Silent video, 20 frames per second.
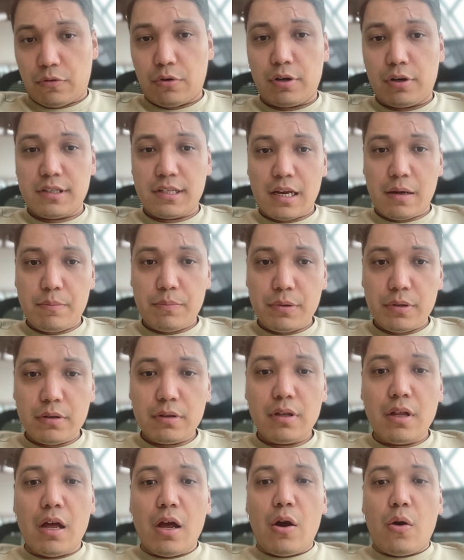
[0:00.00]
For
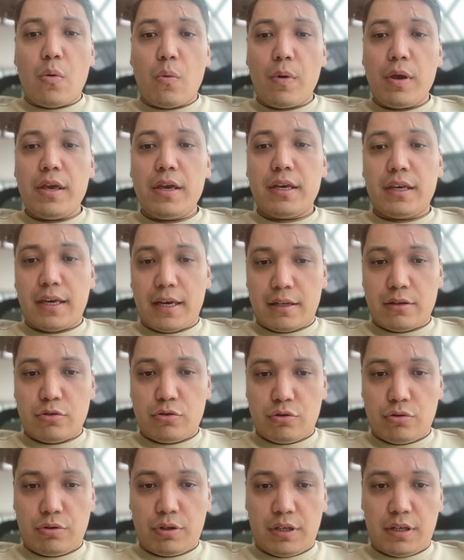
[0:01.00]
example, we can
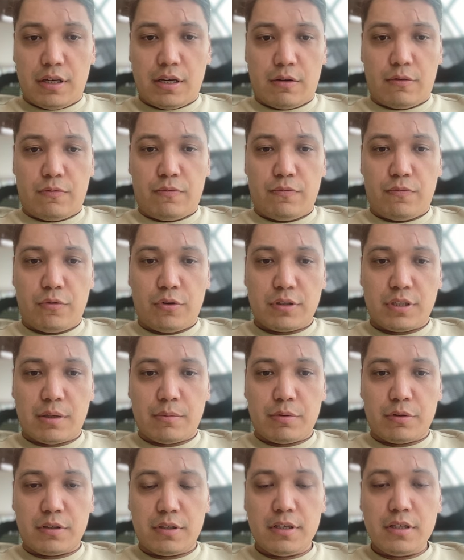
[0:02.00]
do here, for
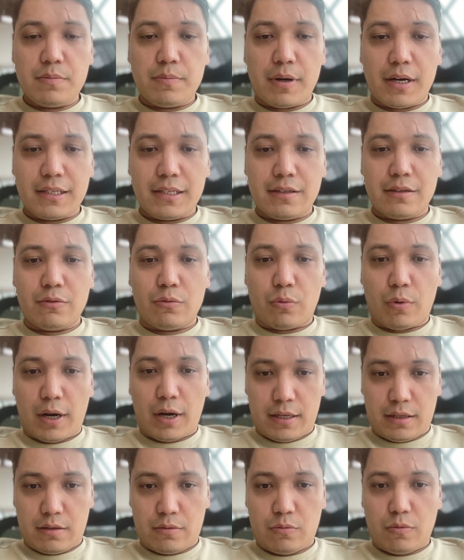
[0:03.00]
example, this button
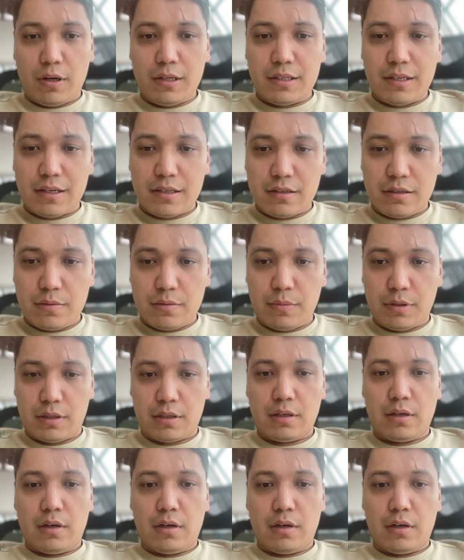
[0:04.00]
right. What does it mean?